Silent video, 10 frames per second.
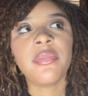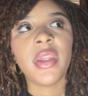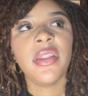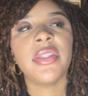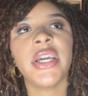
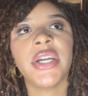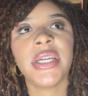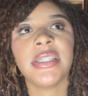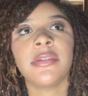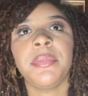there
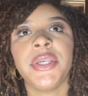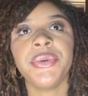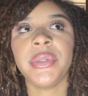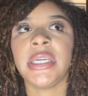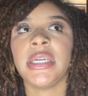is
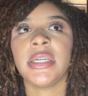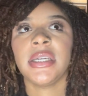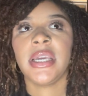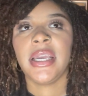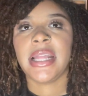beauty
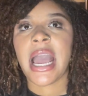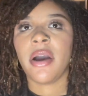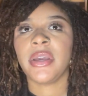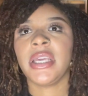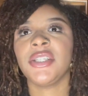in how
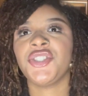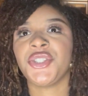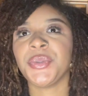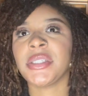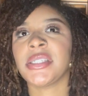he
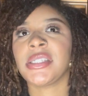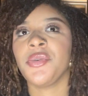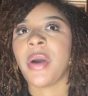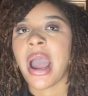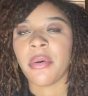chooses to
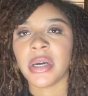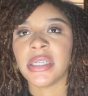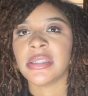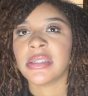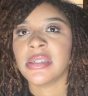wow
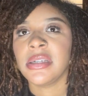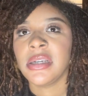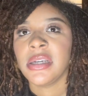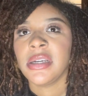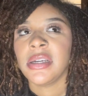us
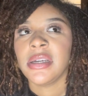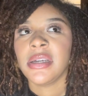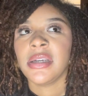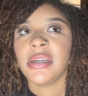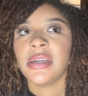
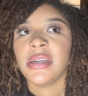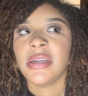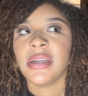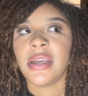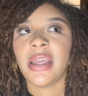
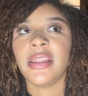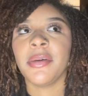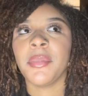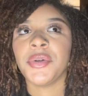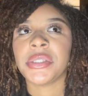in the
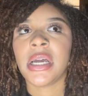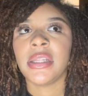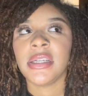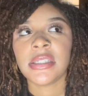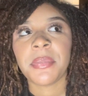most
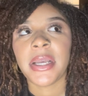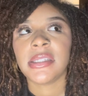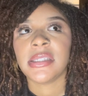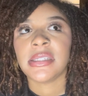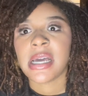
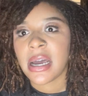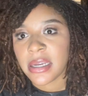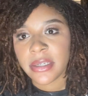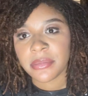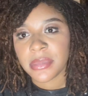unexpected
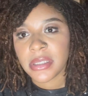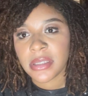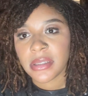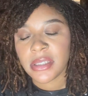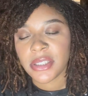
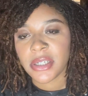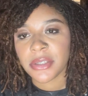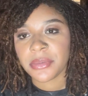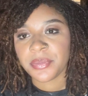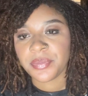times,
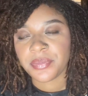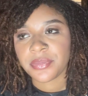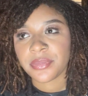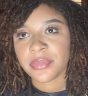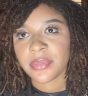and
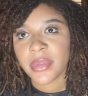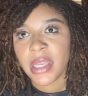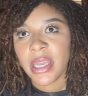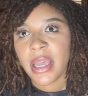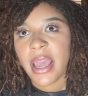
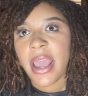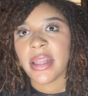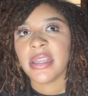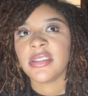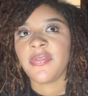
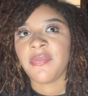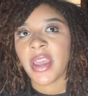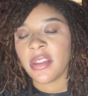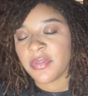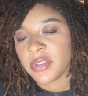his
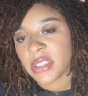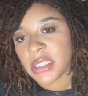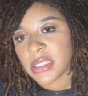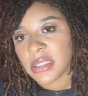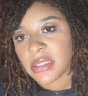
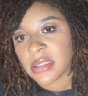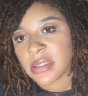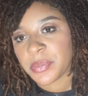faithfulness.